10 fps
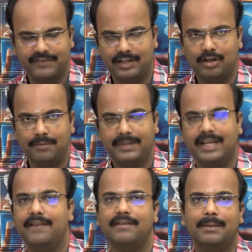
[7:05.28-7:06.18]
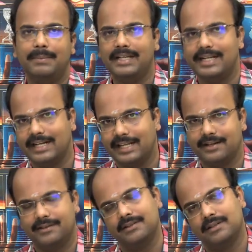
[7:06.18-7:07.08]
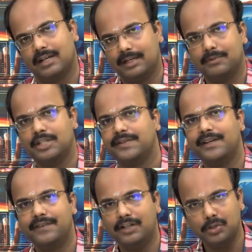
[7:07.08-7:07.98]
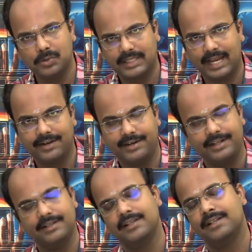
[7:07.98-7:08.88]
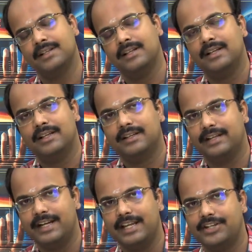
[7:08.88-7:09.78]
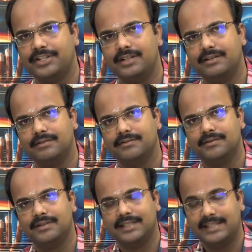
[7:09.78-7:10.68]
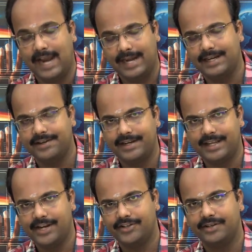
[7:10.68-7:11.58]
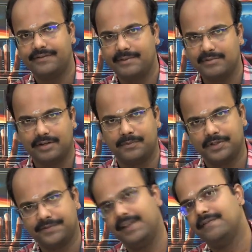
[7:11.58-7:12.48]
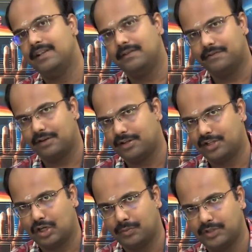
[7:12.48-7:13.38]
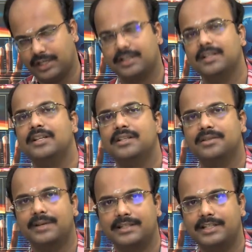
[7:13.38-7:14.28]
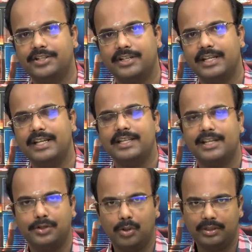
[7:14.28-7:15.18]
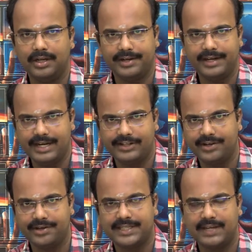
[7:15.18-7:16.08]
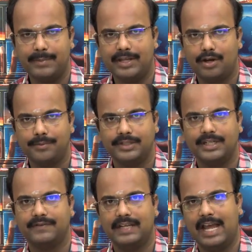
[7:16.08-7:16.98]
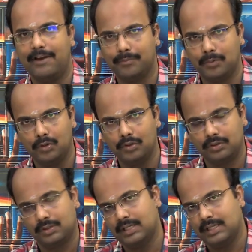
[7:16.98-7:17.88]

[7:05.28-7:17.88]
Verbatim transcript: will not behave completely clear. Atmosphere will do scattering, radiation the scattered radiation from the atmosphere will fall on an object. So, essentially the total radiation received by the object will have both